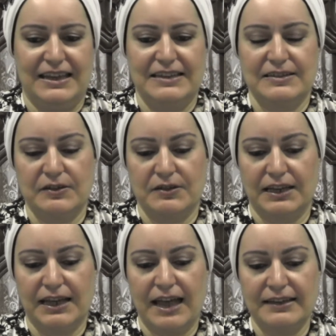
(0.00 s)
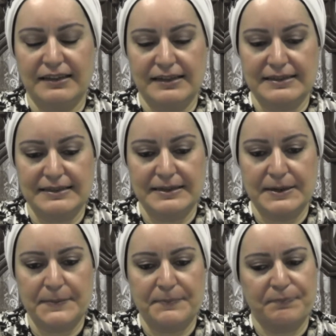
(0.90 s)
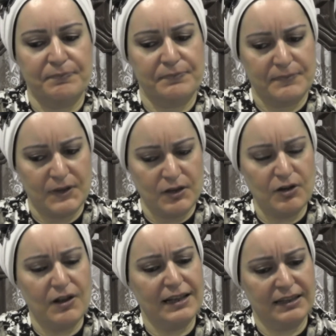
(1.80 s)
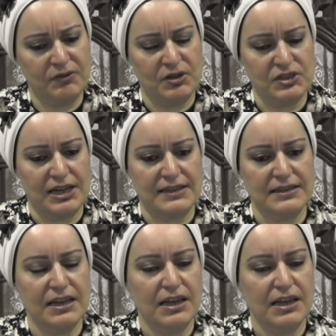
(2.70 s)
so the guy tells him, yeah, I'll give you a chance.